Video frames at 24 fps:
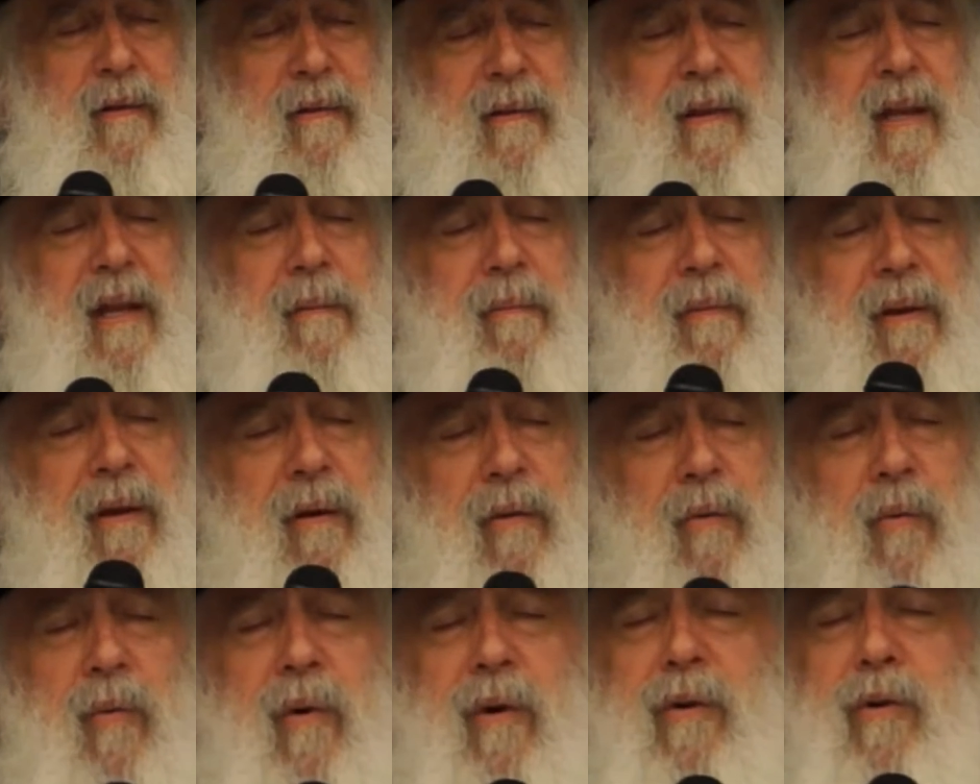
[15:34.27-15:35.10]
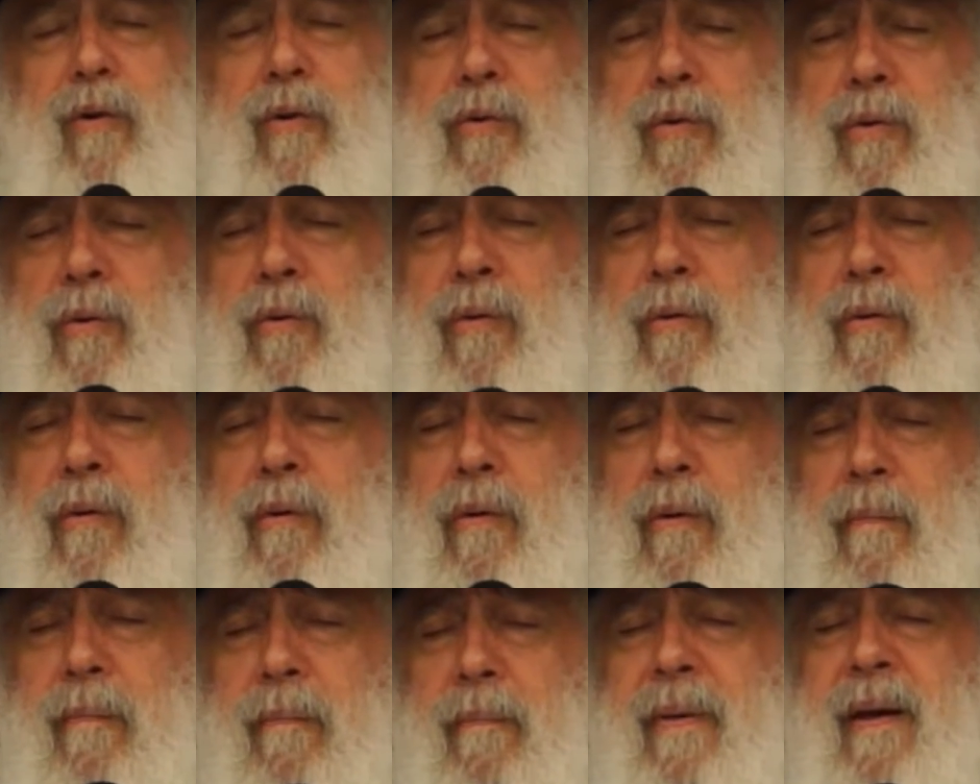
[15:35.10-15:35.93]
tell me, when you
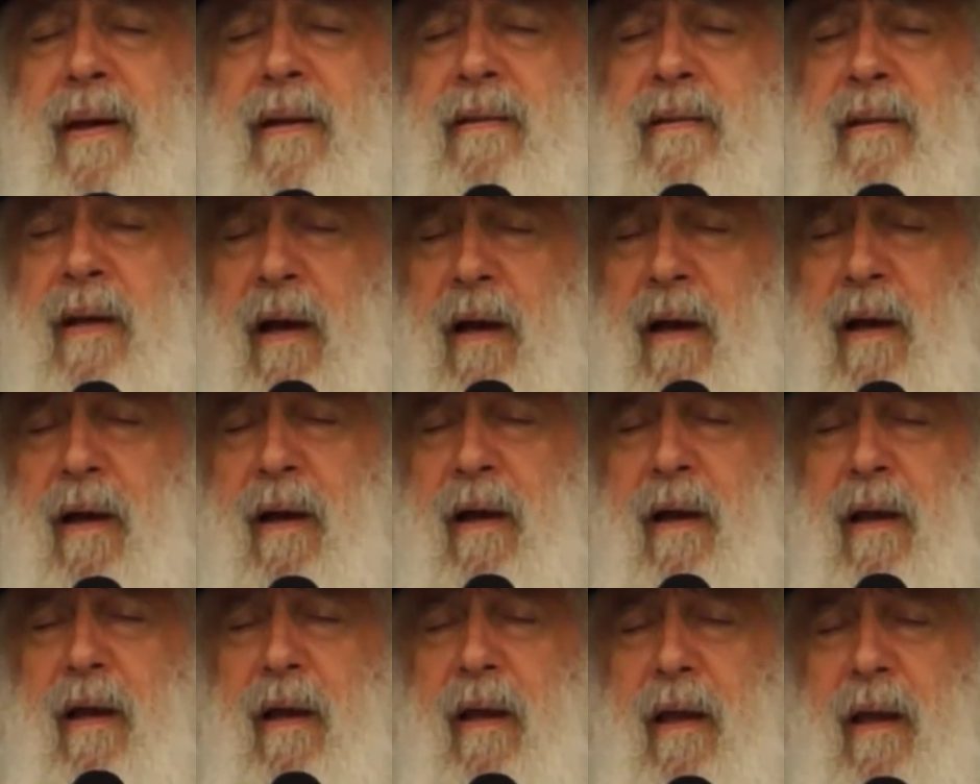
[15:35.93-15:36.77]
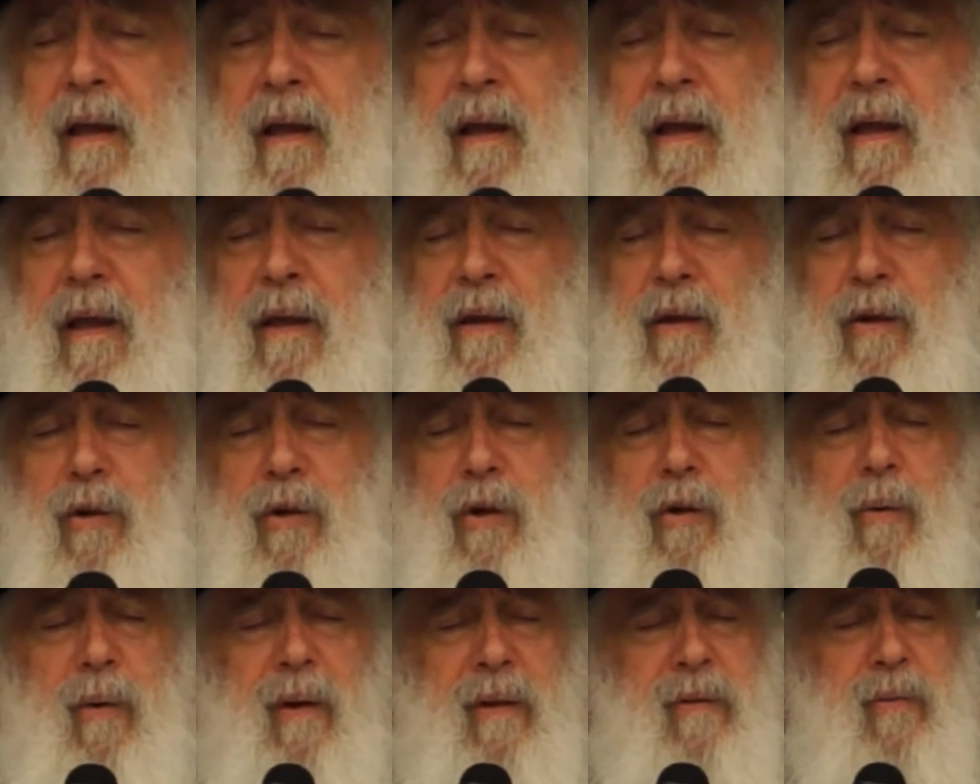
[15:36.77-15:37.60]
do Pesach, you
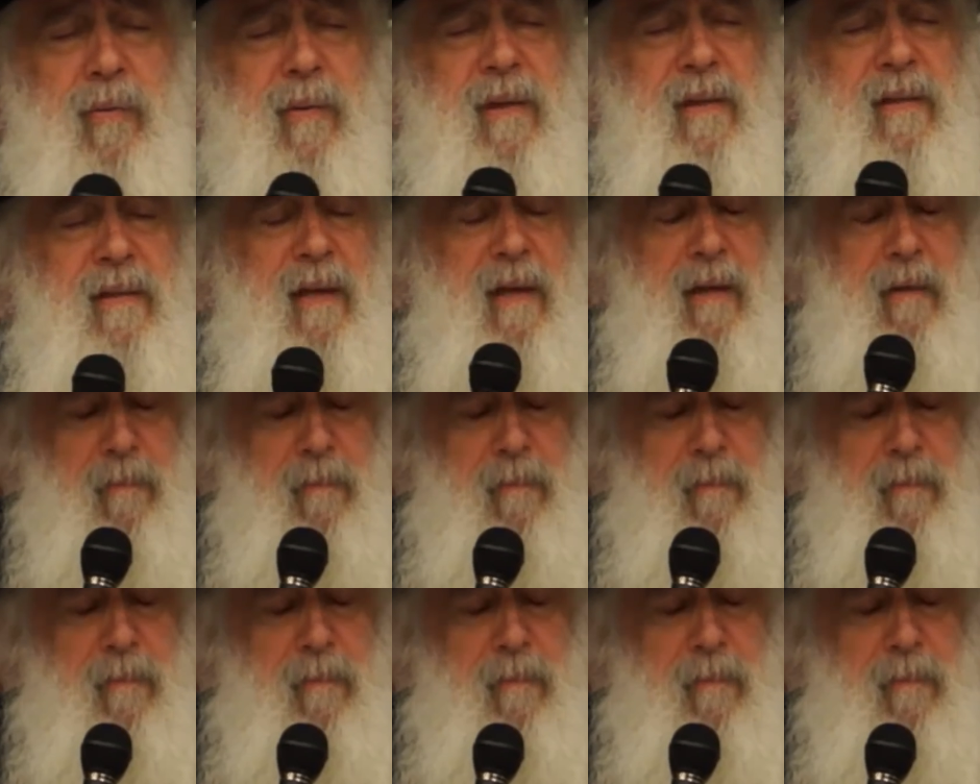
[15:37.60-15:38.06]
know what we say